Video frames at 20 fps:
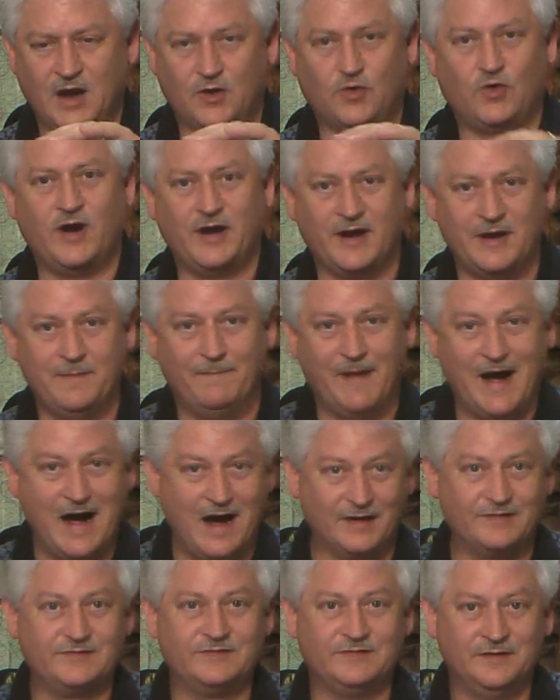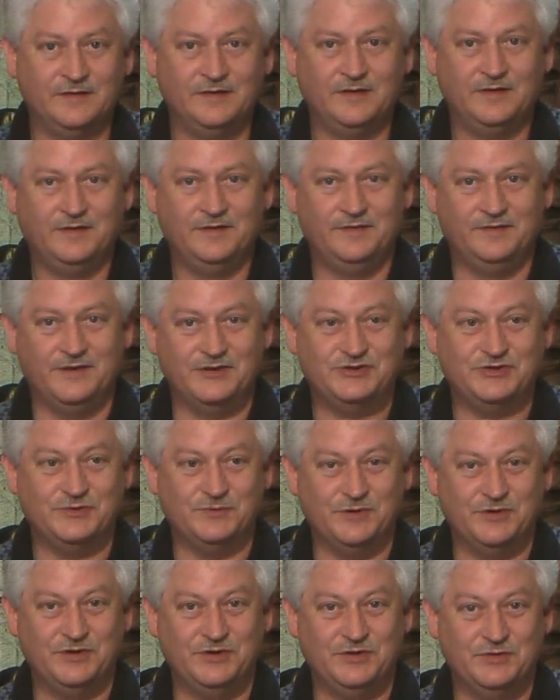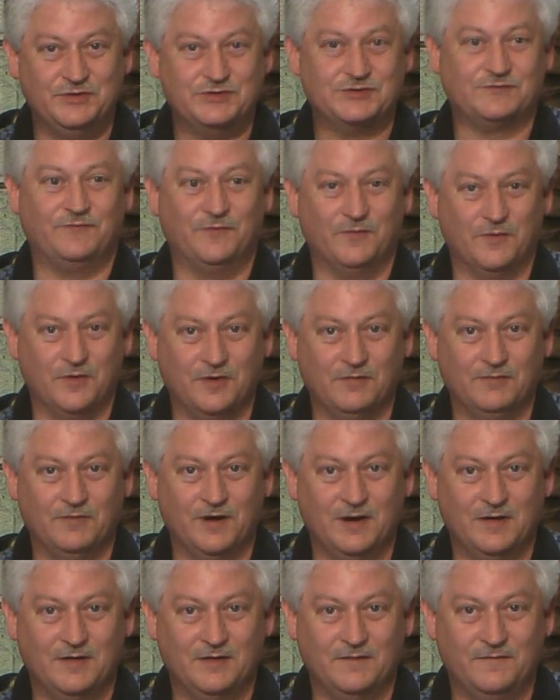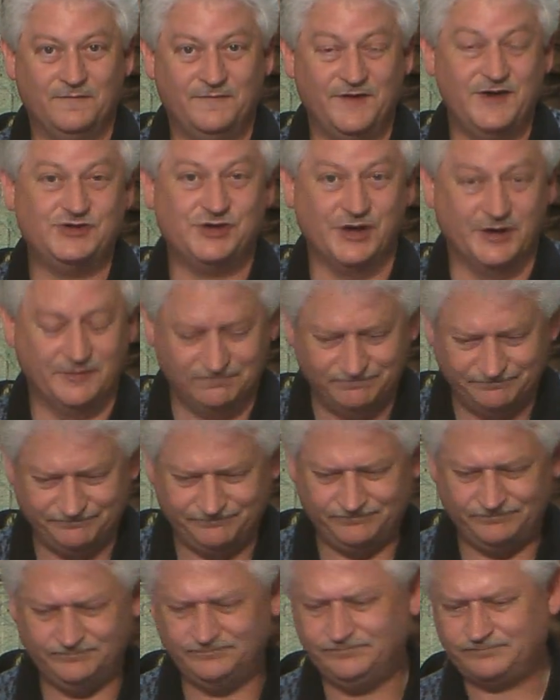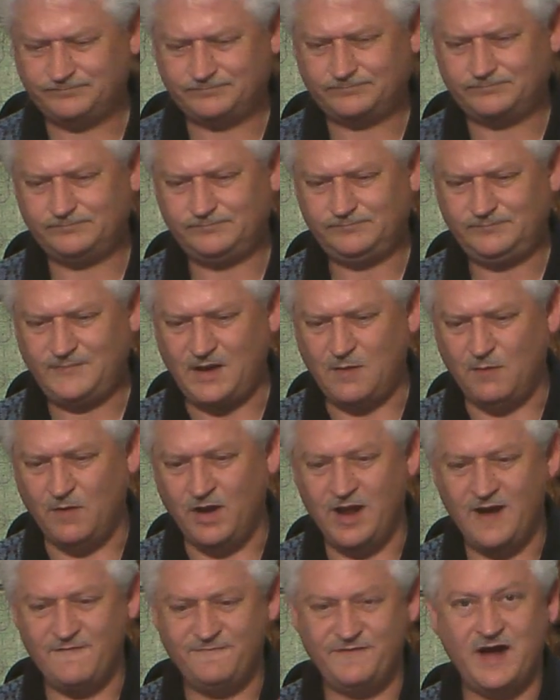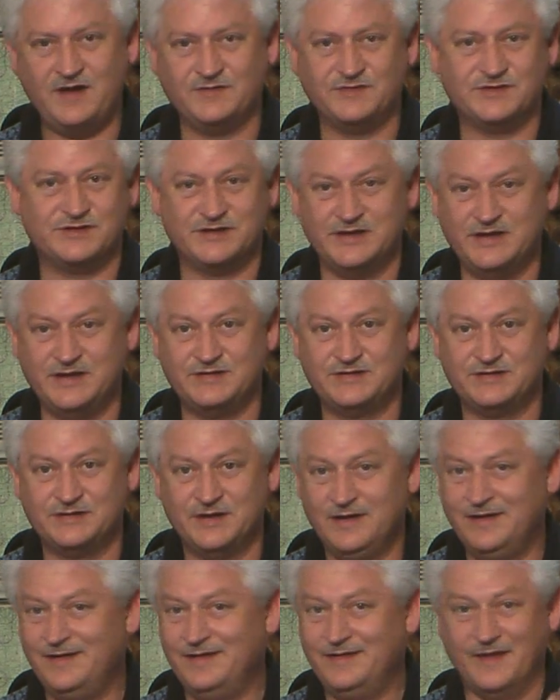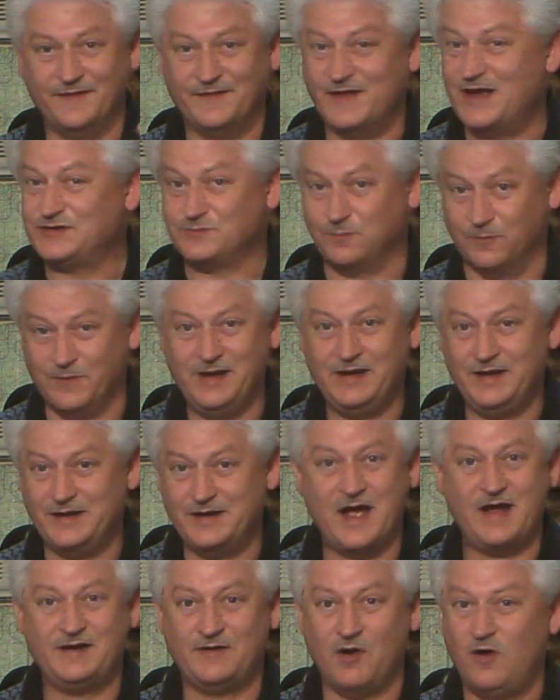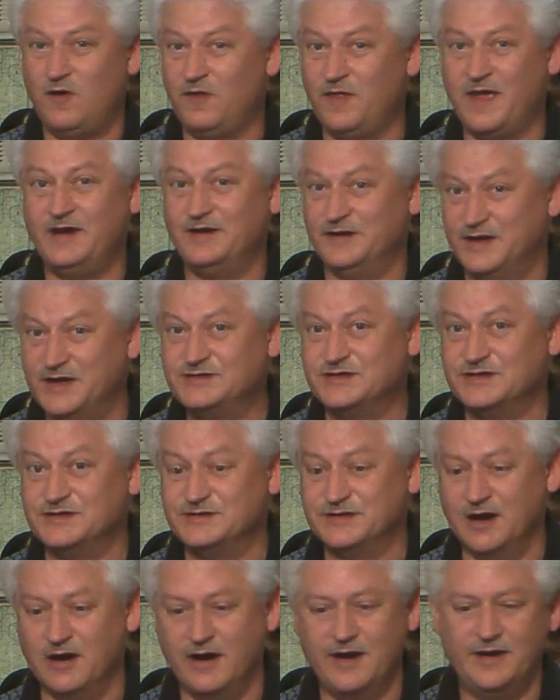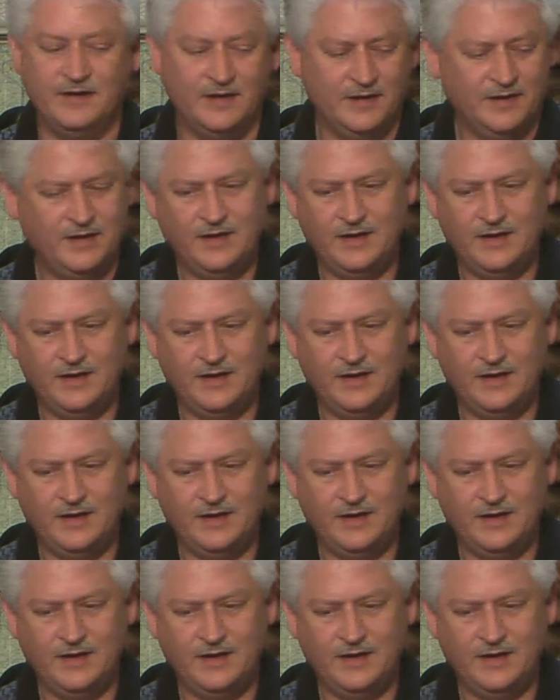cricket box that you would use for fishing. Well, I found since that that's really not all that necessary.